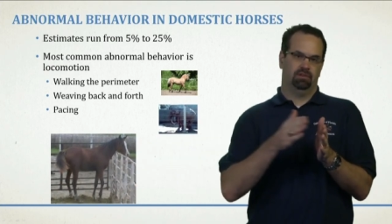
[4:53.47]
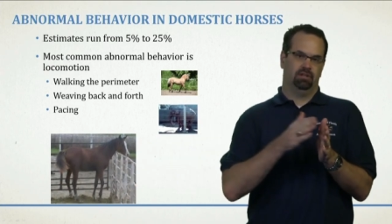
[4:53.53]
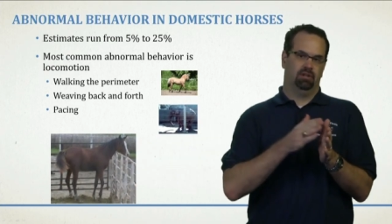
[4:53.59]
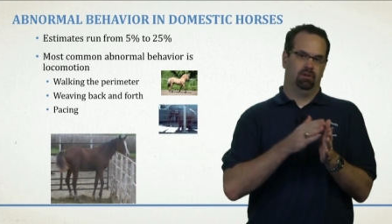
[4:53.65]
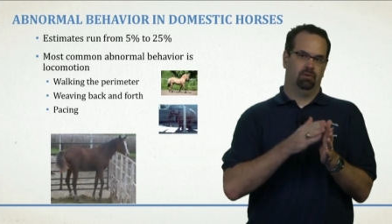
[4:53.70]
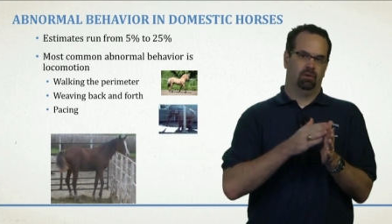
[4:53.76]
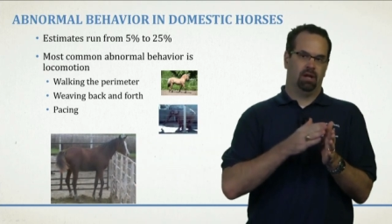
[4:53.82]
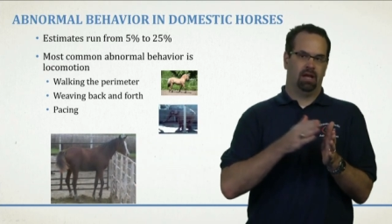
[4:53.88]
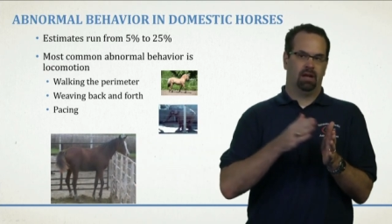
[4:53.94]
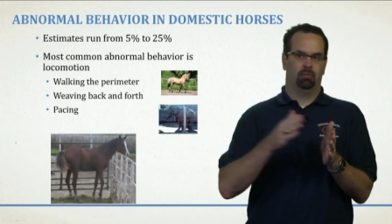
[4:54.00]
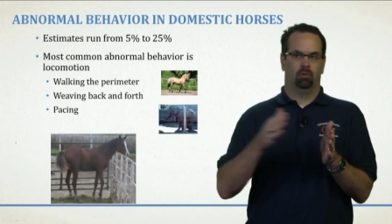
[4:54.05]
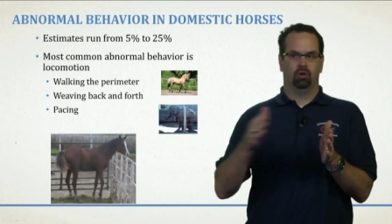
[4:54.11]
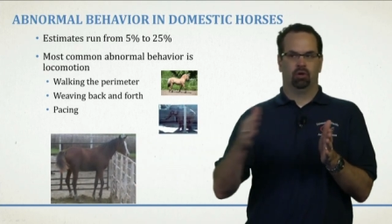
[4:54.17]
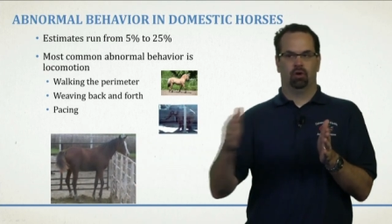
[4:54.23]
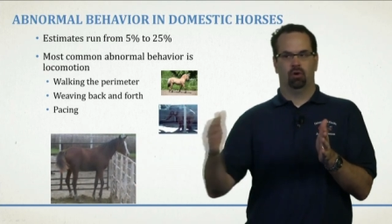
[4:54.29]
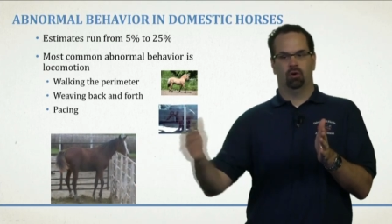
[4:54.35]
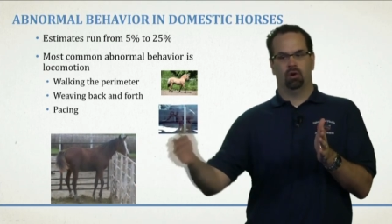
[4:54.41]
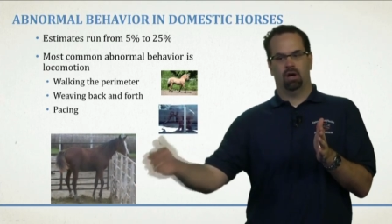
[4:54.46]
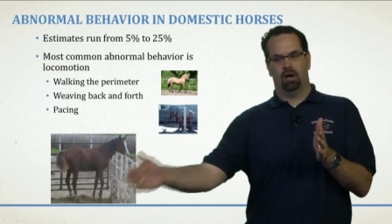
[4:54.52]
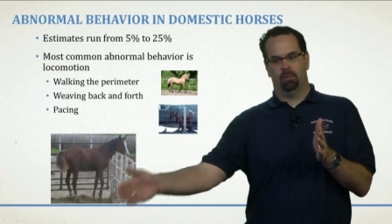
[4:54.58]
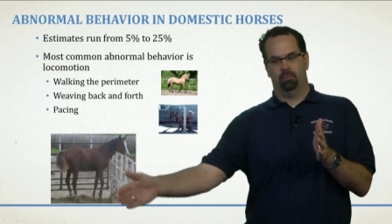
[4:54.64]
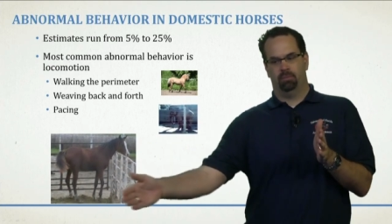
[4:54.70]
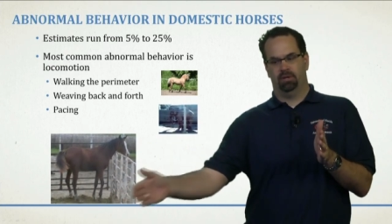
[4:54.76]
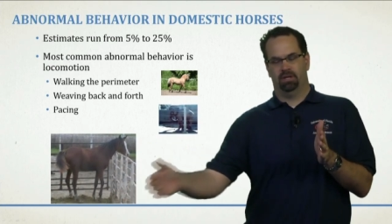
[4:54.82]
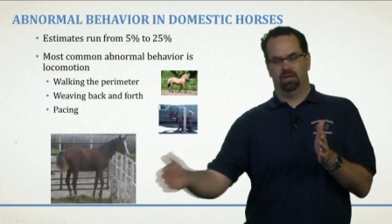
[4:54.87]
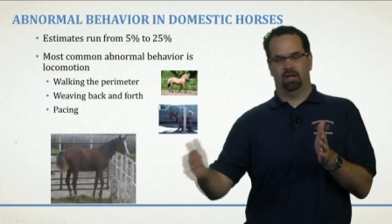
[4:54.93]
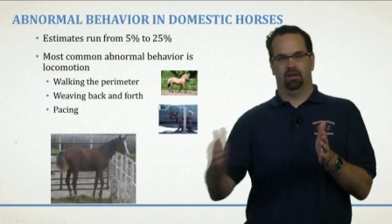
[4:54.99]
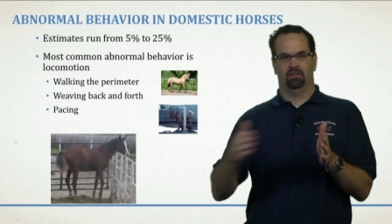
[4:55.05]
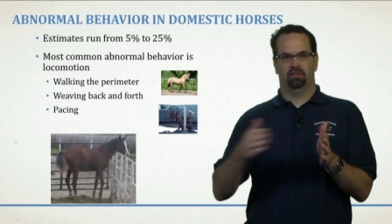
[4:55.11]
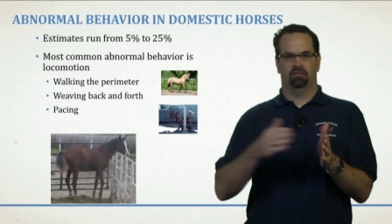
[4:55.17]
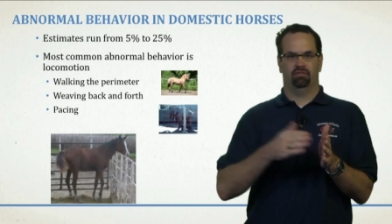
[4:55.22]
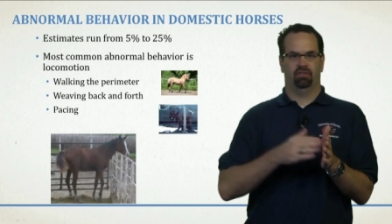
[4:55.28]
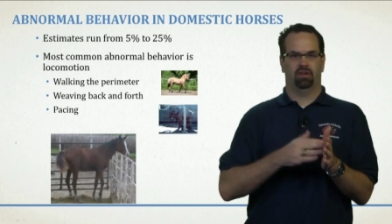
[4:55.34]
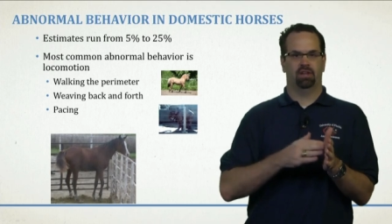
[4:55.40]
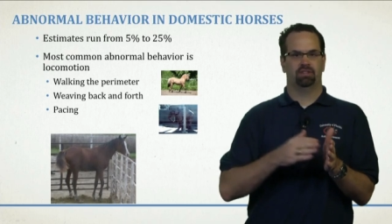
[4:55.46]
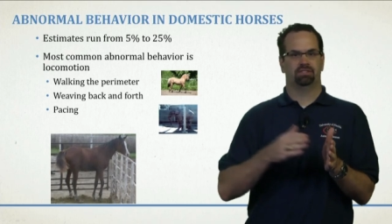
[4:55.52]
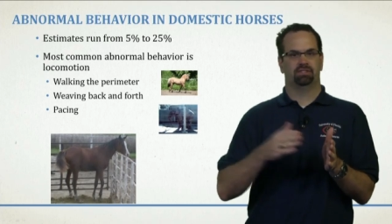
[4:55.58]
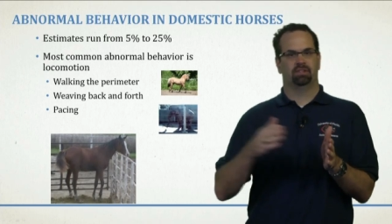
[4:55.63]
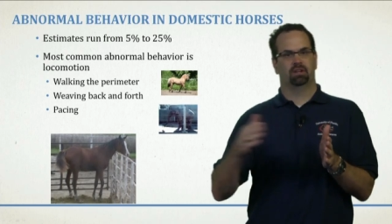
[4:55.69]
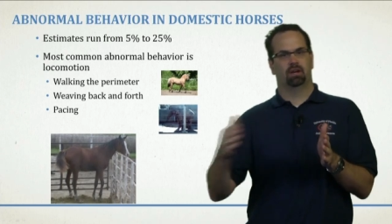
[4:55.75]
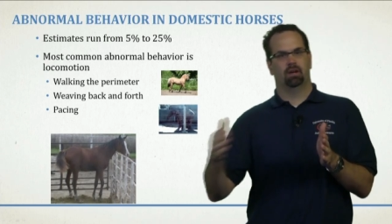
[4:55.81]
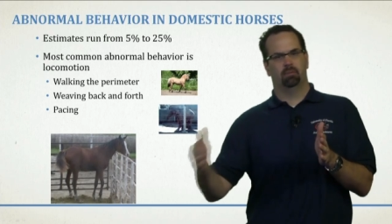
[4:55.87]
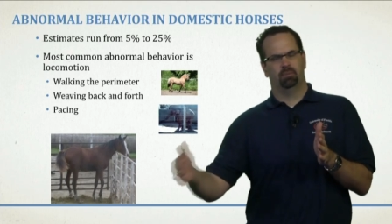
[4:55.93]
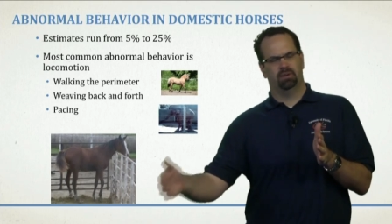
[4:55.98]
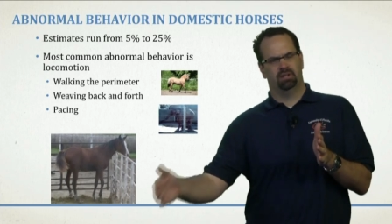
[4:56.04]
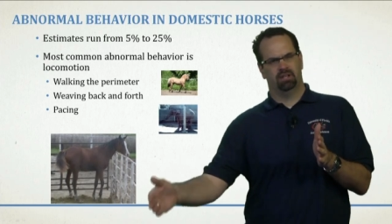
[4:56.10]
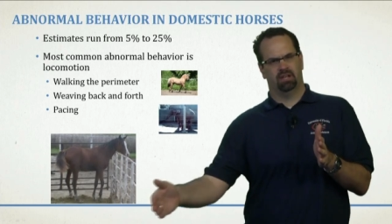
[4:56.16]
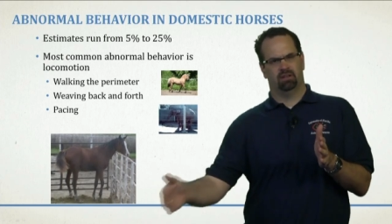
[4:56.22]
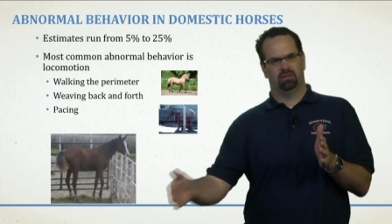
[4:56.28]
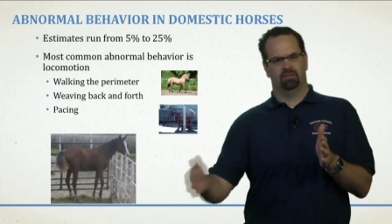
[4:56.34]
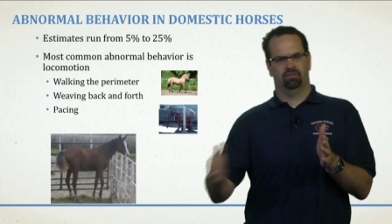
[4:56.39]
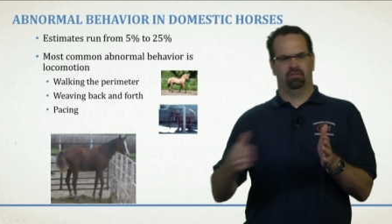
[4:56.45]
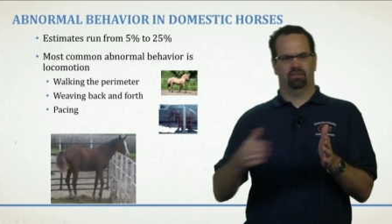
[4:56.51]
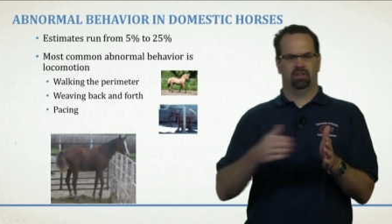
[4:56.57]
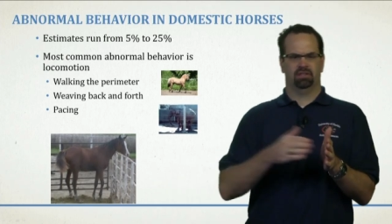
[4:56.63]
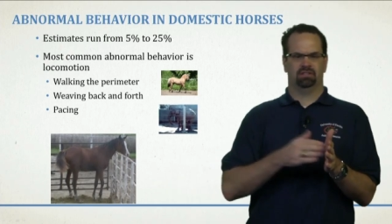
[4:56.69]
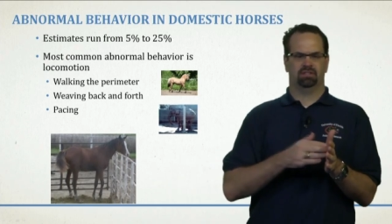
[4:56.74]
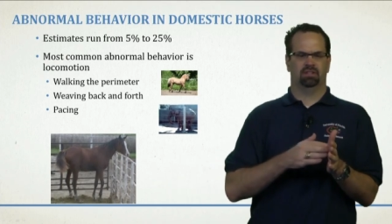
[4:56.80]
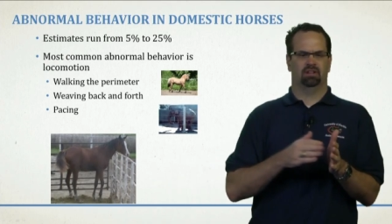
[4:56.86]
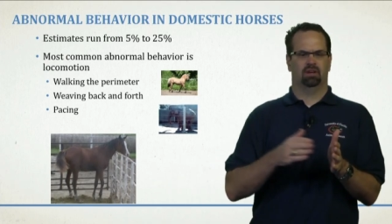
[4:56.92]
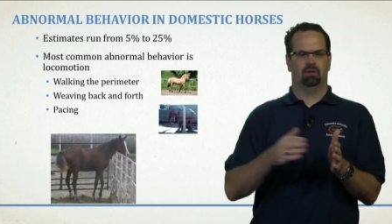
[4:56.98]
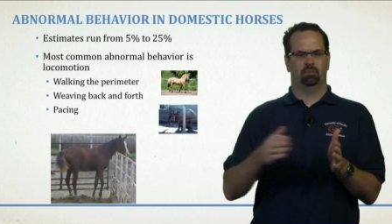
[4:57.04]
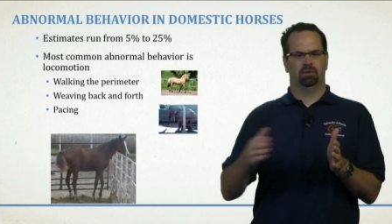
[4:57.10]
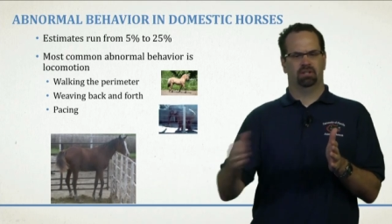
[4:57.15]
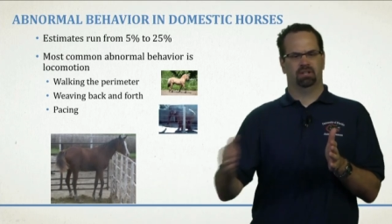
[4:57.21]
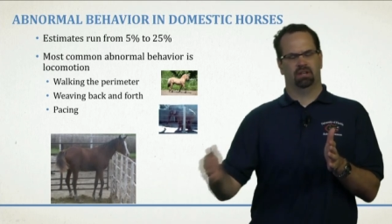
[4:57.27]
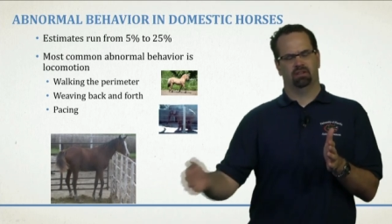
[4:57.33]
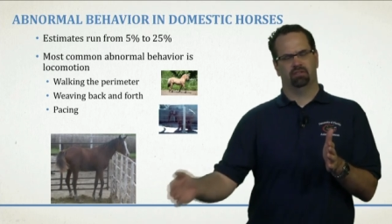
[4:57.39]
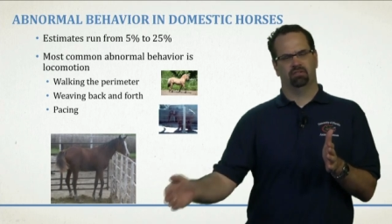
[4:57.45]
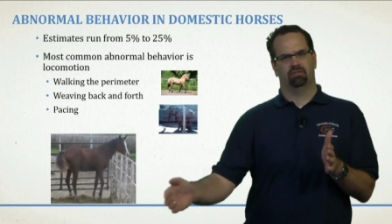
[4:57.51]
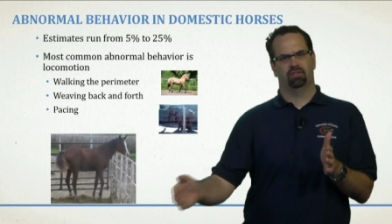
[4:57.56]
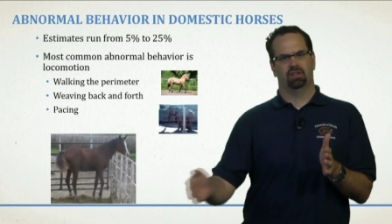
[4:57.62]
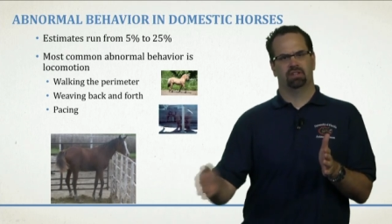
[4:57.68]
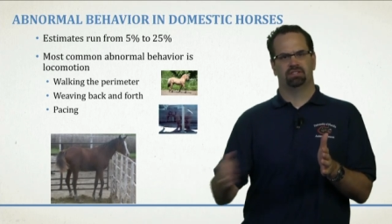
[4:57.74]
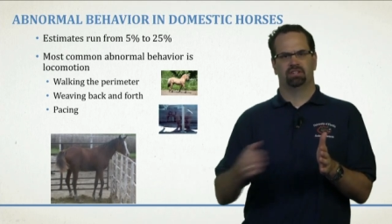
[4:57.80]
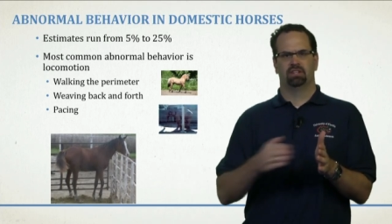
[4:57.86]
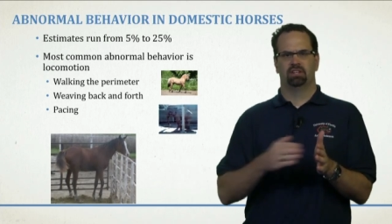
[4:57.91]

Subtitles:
an animal go up and down the fence and up and down the fence and up and down the fence,